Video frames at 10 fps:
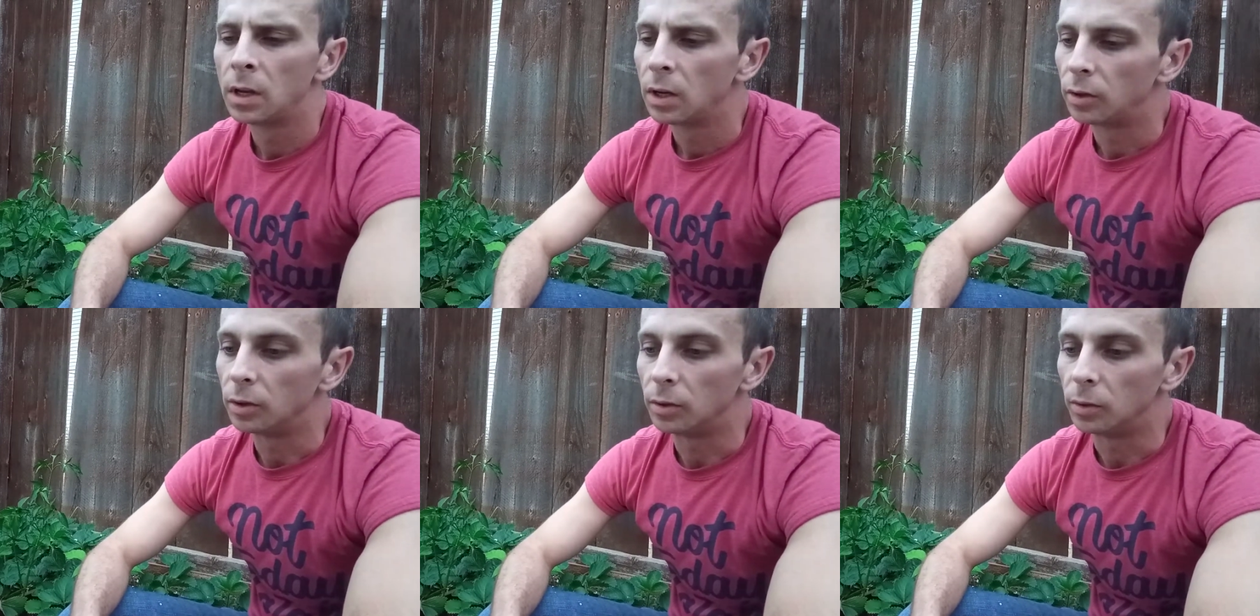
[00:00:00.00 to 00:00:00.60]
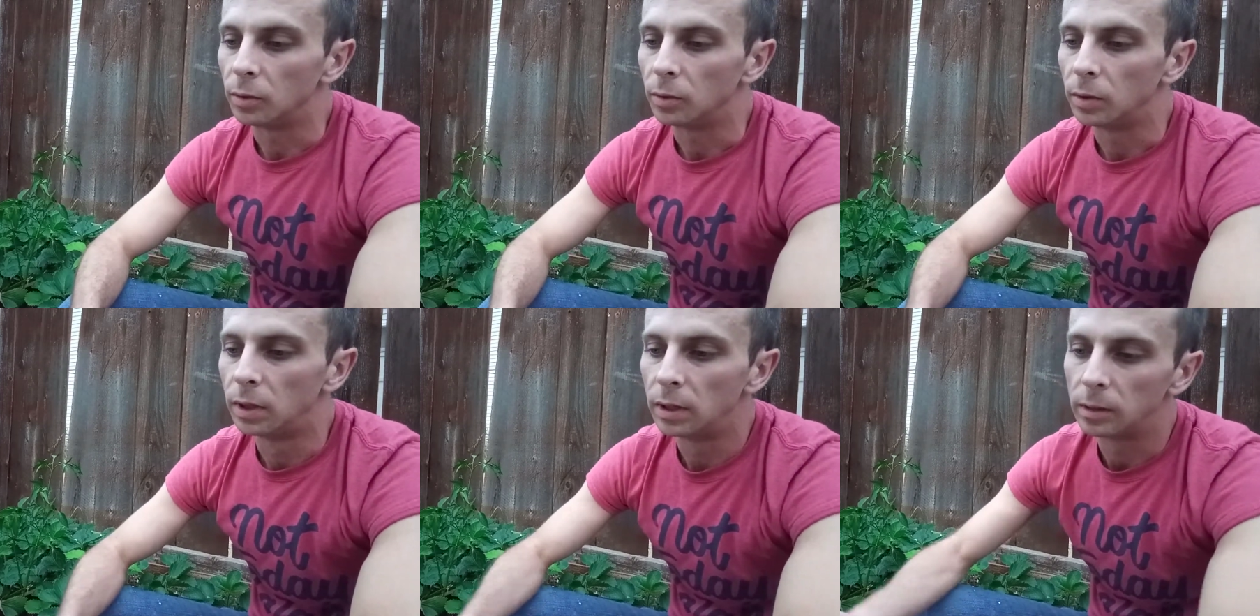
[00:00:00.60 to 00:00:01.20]
to
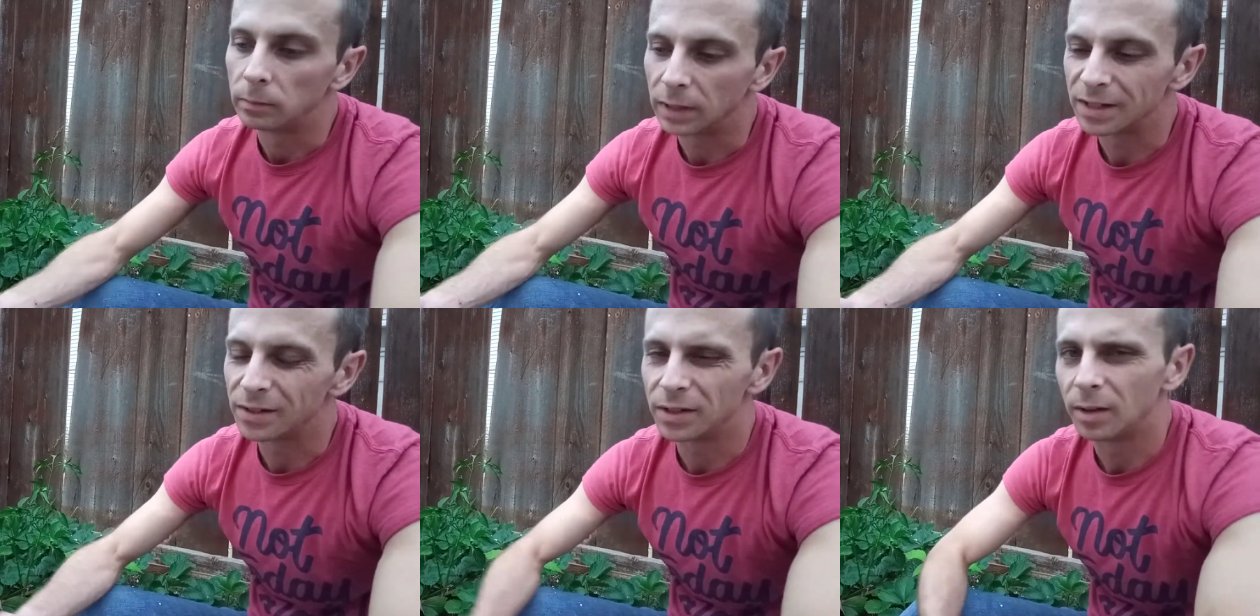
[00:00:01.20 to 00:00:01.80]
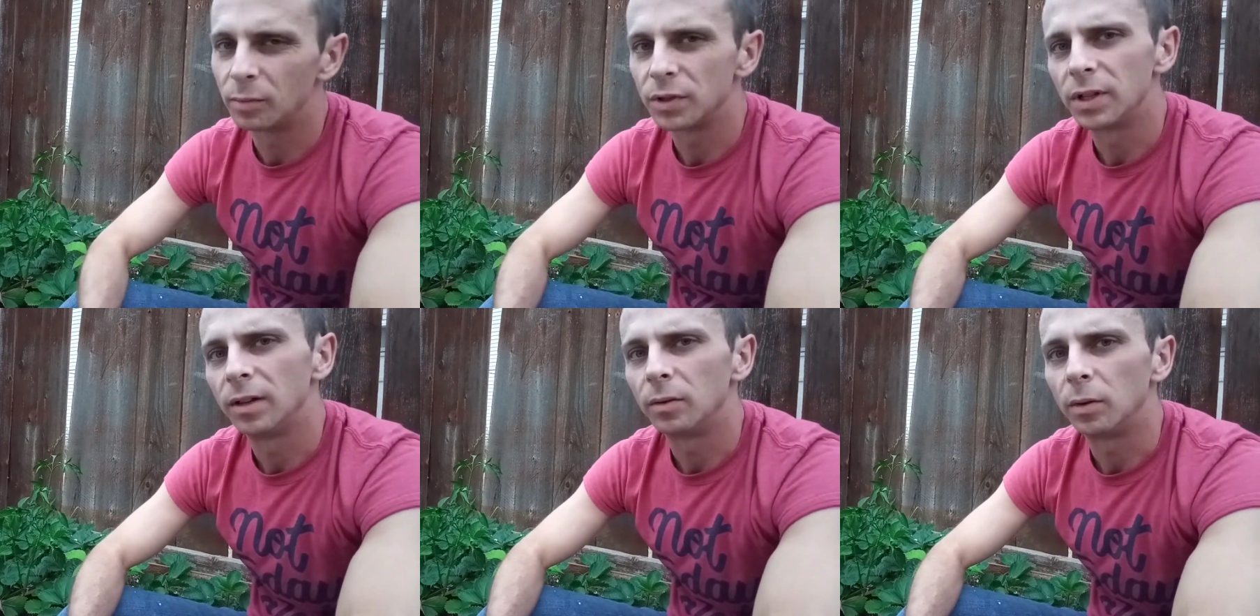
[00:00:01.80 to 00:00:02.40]
less than
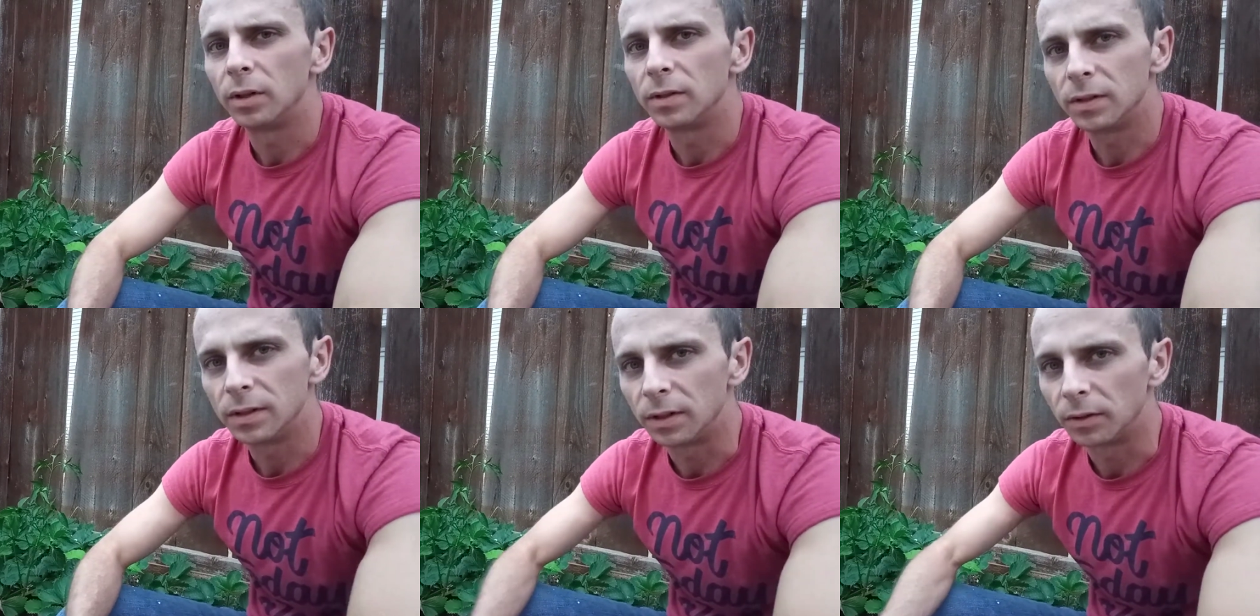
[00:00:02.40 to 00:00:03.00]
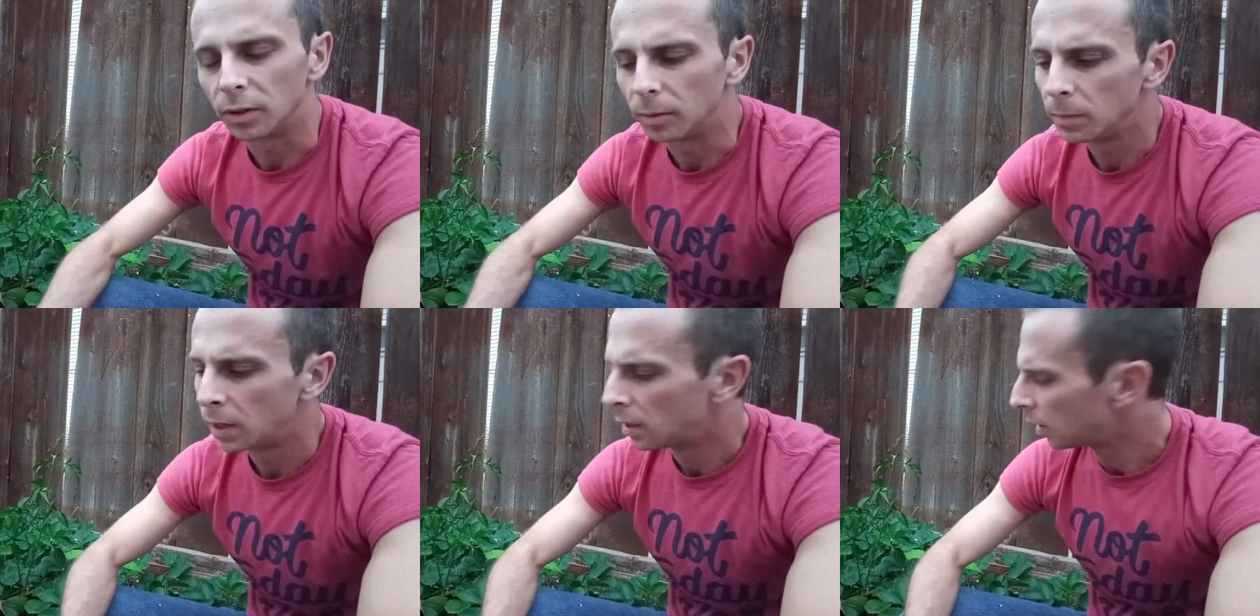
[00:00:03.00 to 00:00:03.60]
10% or zero
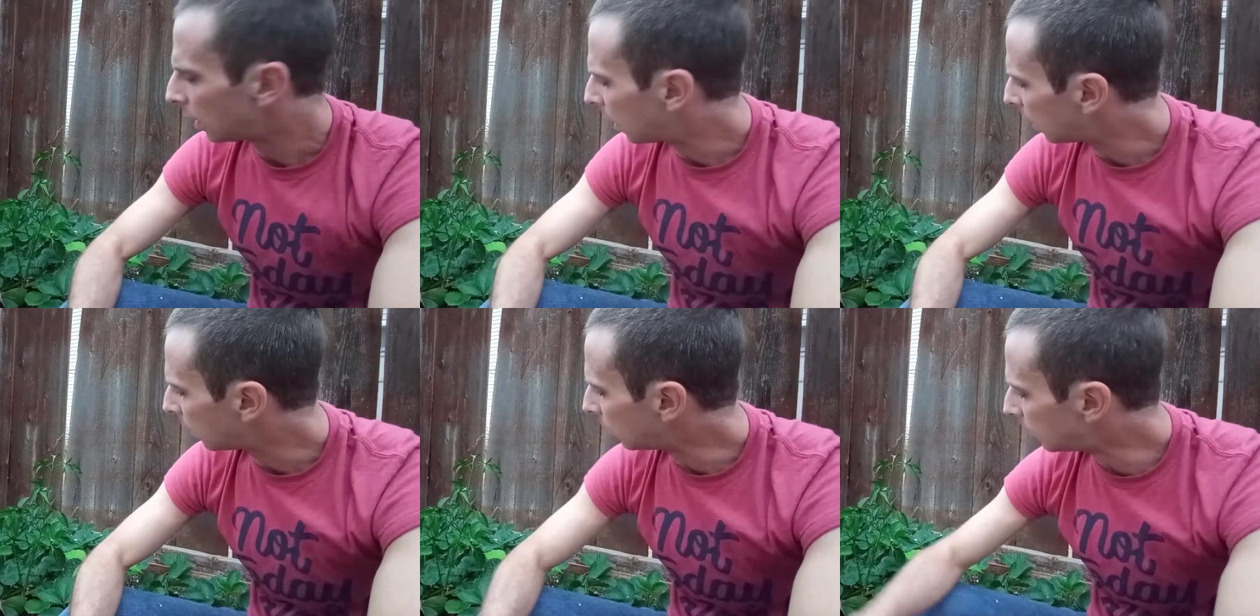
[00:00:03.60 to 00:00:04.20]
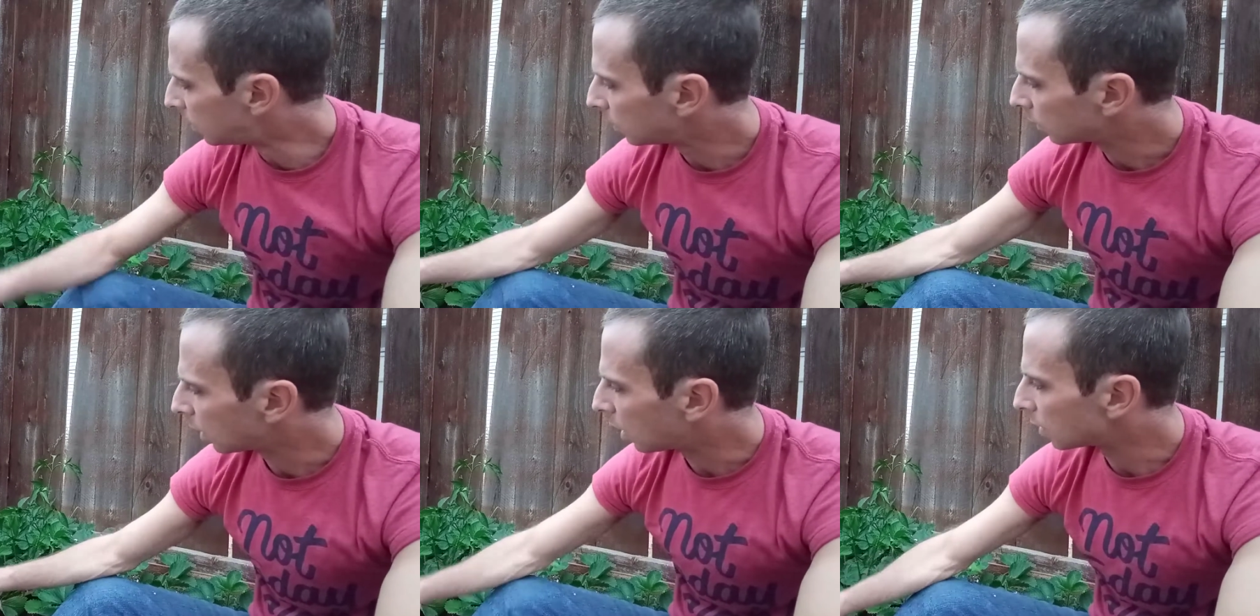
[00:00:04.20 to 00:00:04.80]

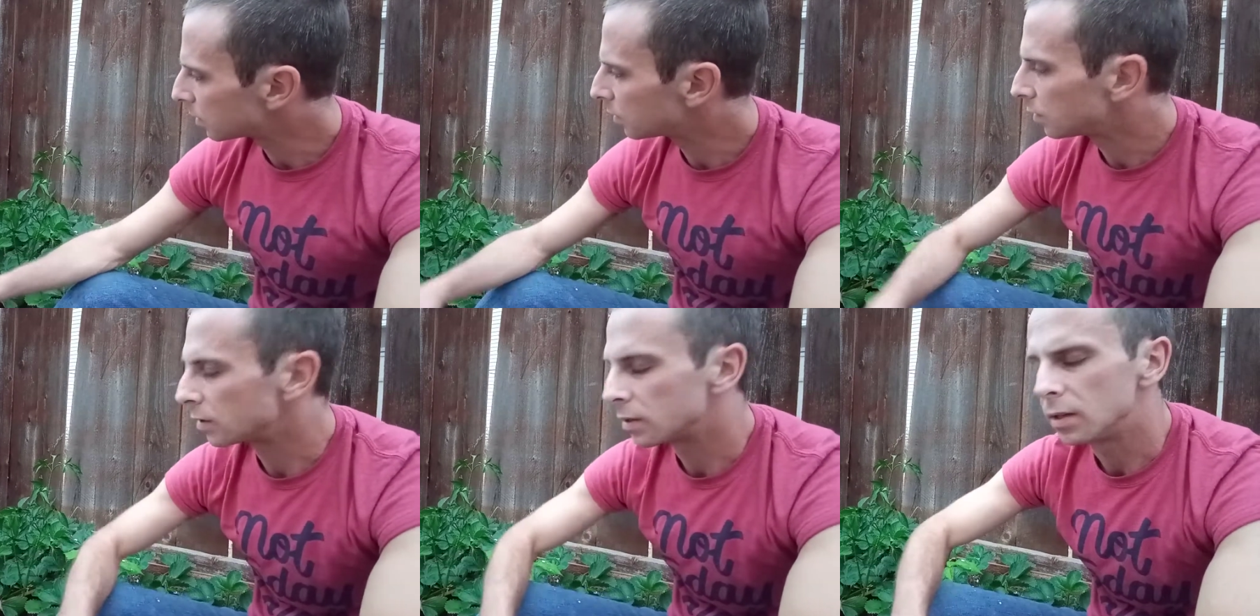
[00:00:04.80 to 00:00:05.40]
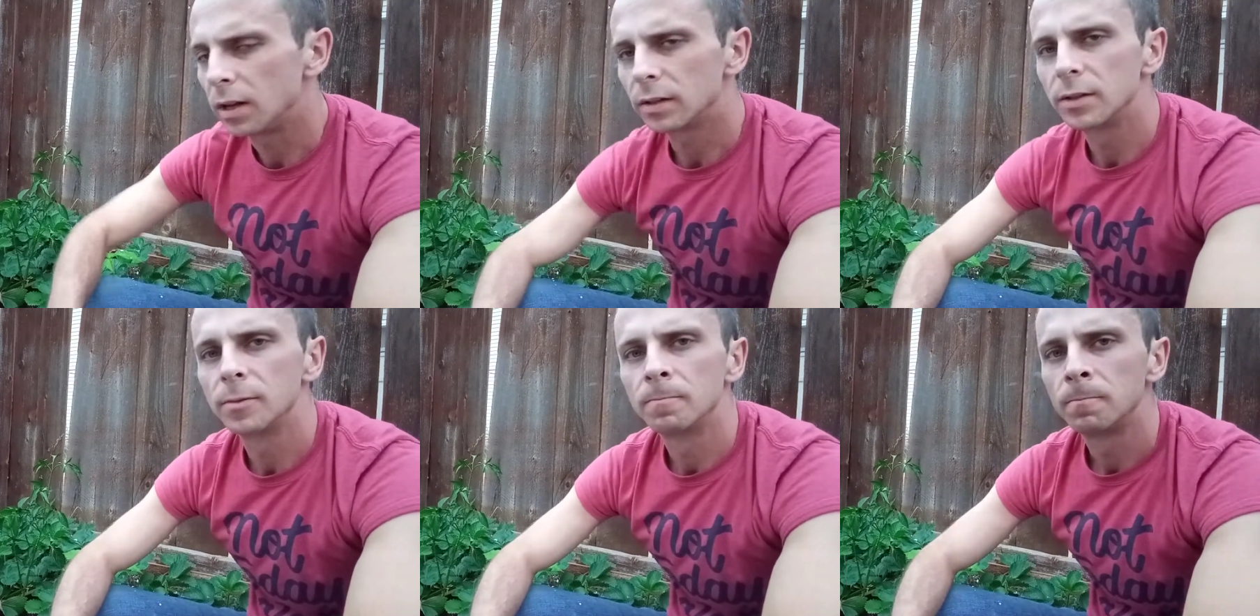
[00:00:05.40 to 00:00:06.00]
loss to slugs.
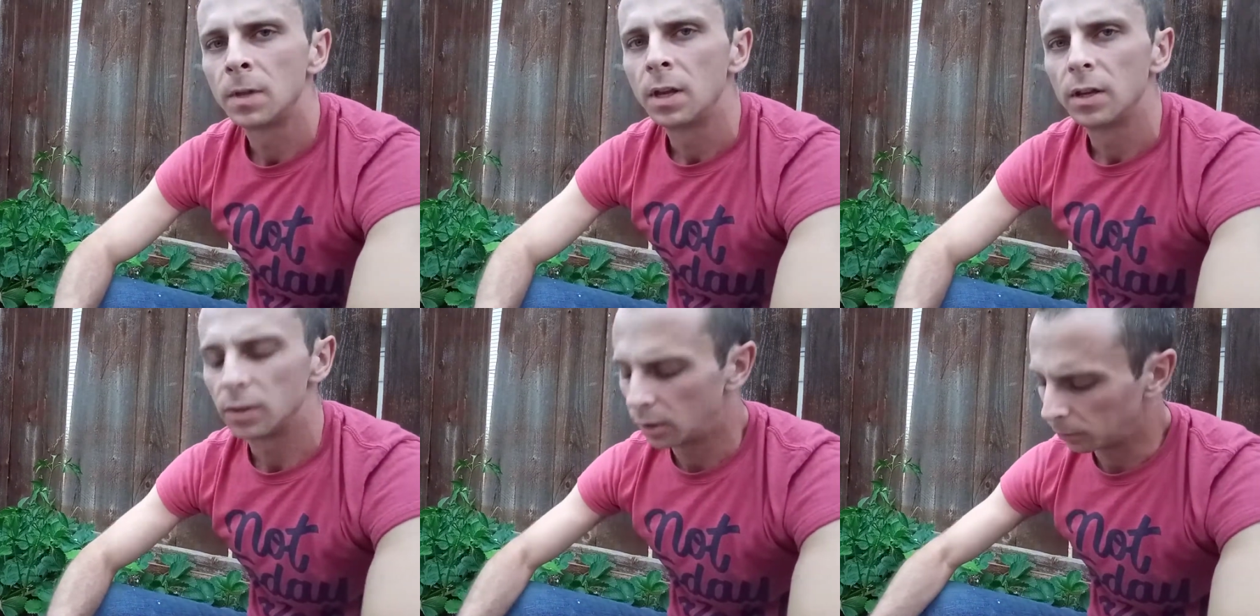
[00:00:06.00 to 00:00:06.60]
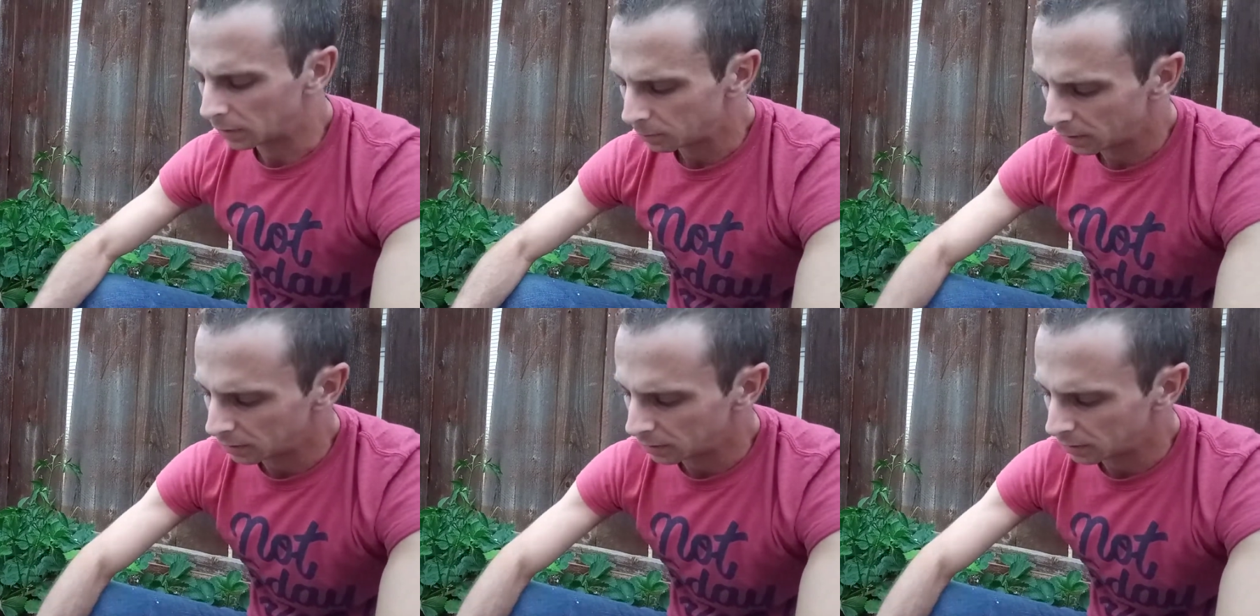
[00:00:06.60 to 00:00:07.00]
So I hope that's been